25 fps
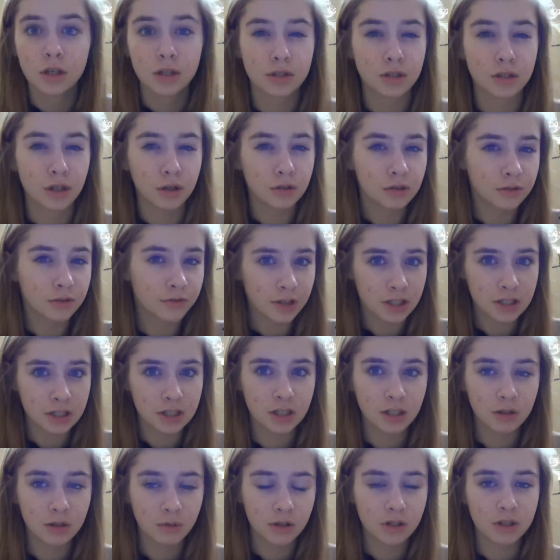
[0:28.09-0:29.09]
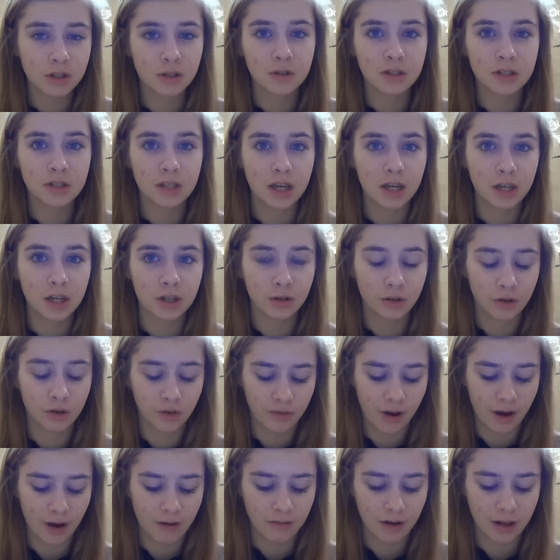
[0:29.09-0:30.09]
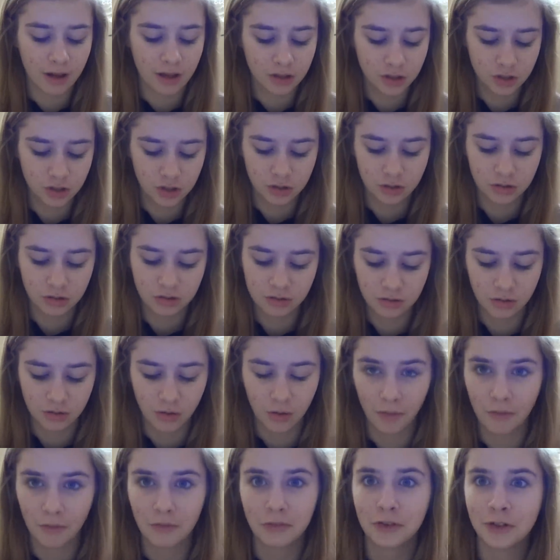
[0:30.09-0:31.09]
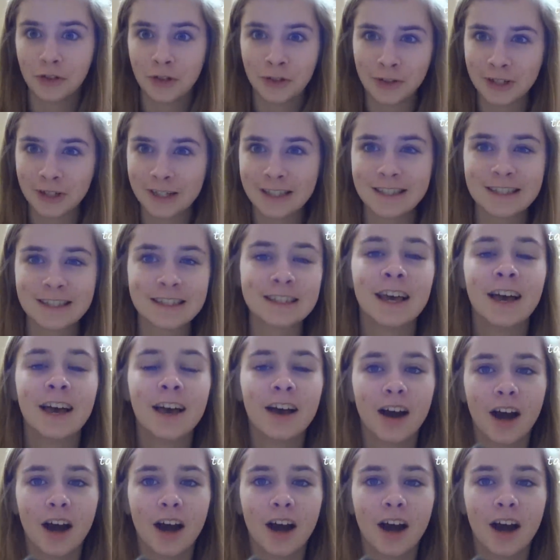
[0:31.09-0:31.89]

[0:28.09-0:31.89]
So the first thing you want to do is take your foundation of choice.